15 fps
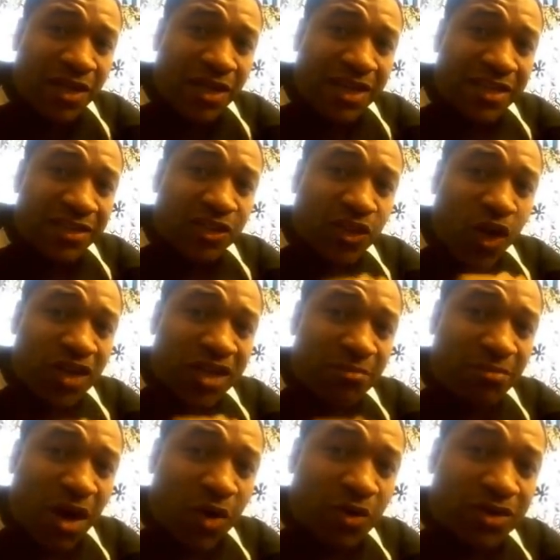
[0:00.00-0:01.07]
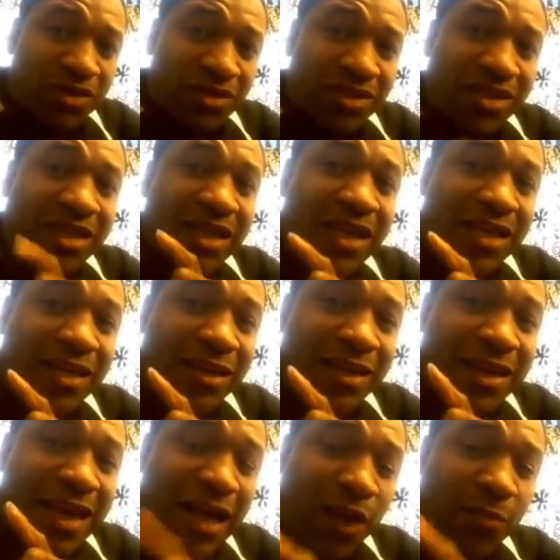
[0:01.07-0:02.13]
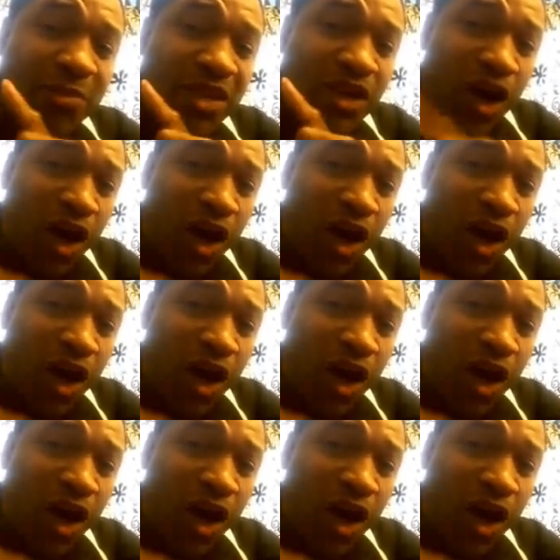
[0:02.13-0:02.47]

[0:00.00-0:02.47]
He's talking about helping